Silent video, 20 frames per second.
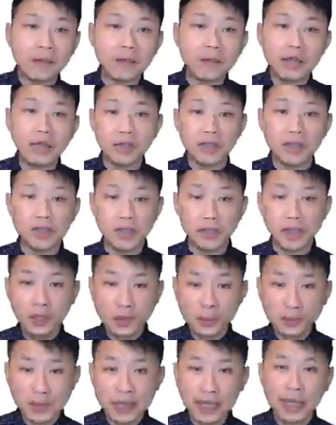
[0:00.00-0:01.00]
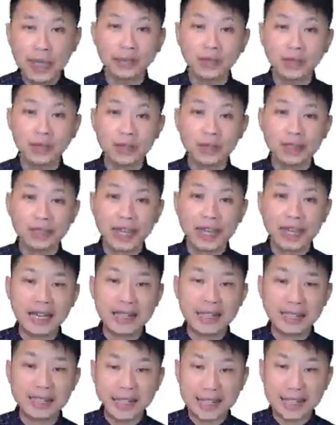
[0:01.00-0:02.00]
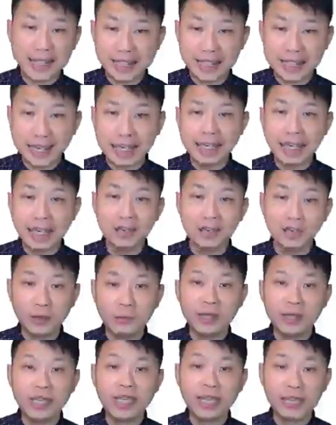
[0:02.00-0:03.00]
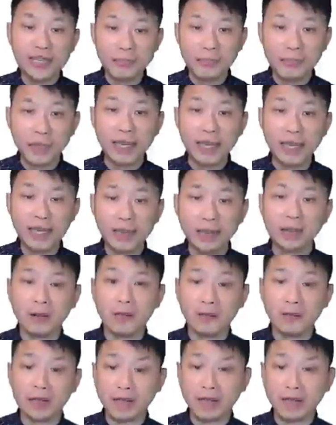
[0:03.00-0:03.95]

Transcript: We assume that use case is intended to be independent of